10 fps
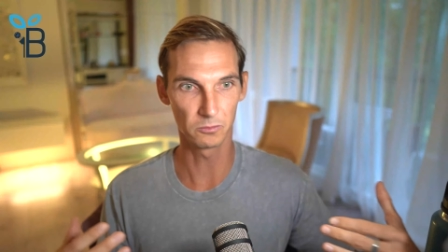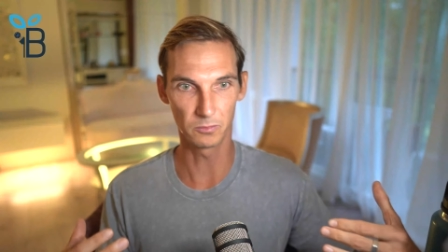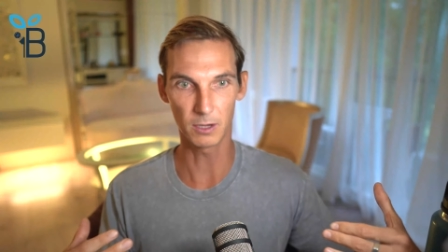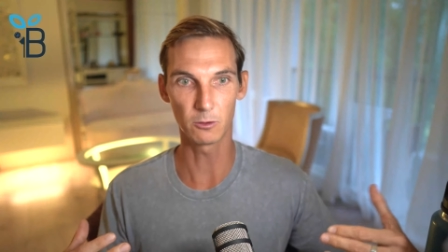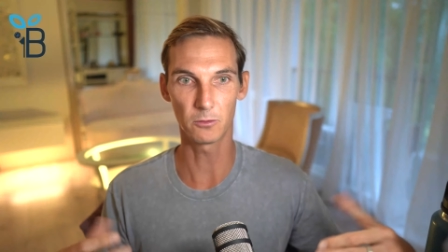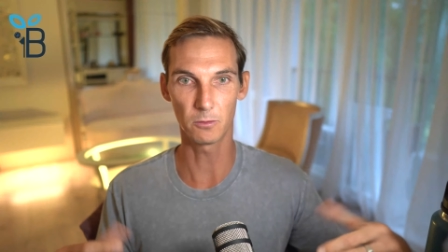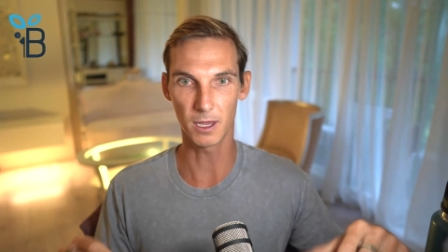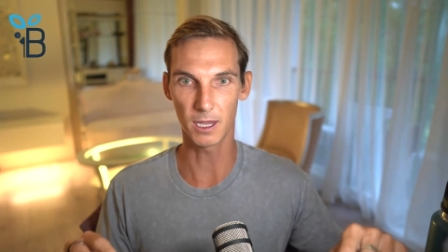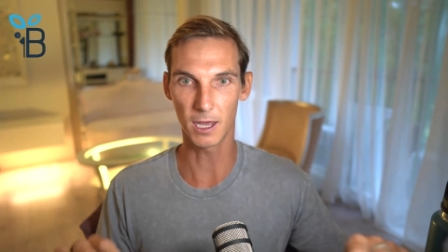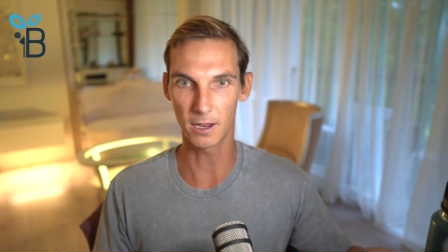Be with
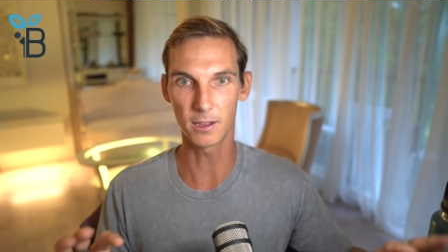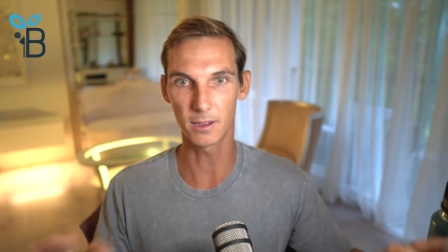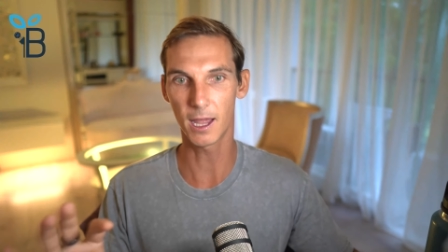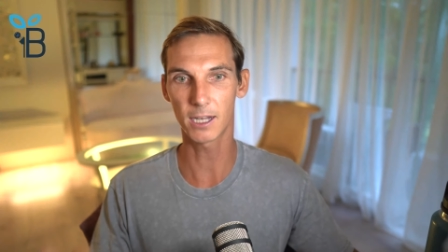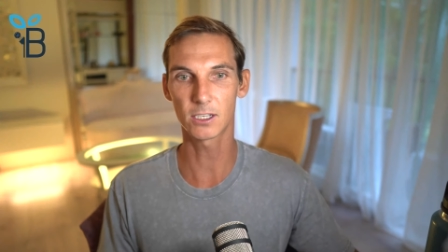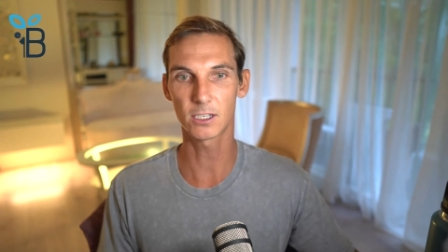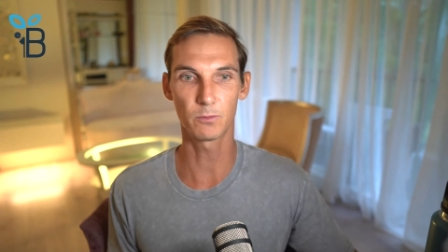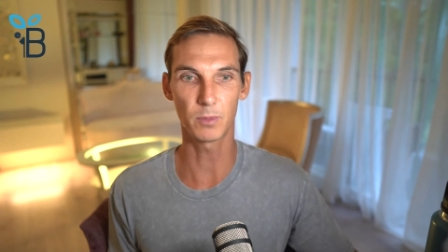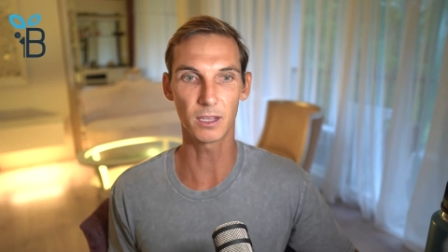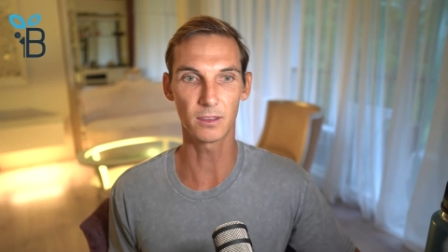me. And that's a
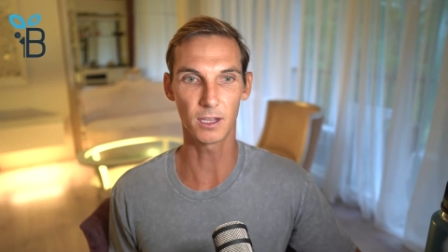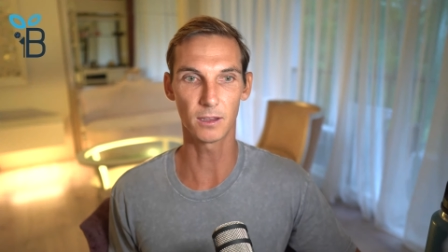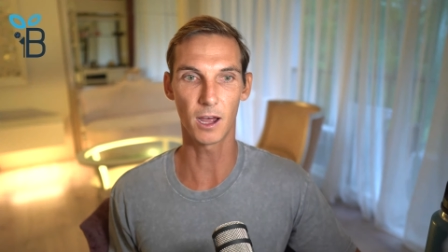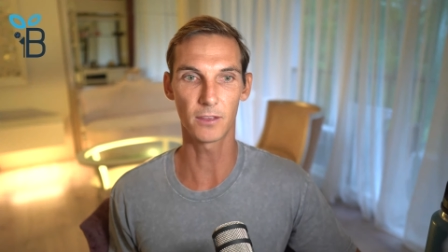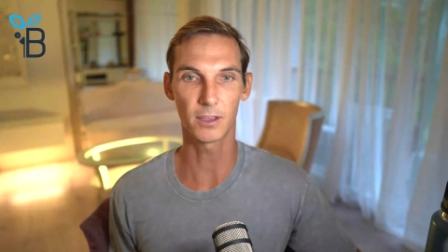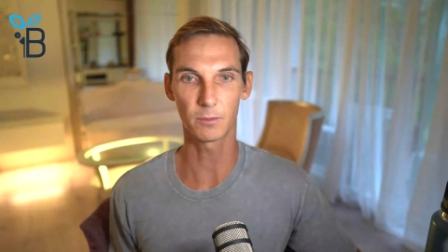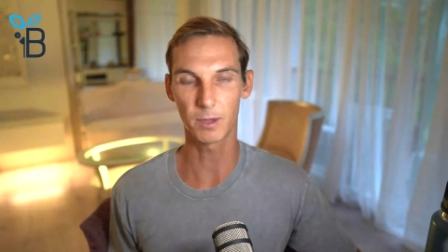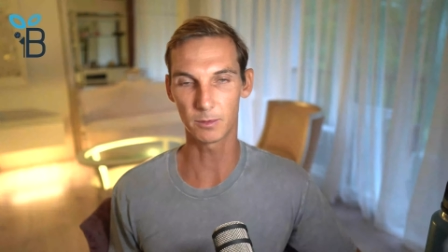big thing that I think people are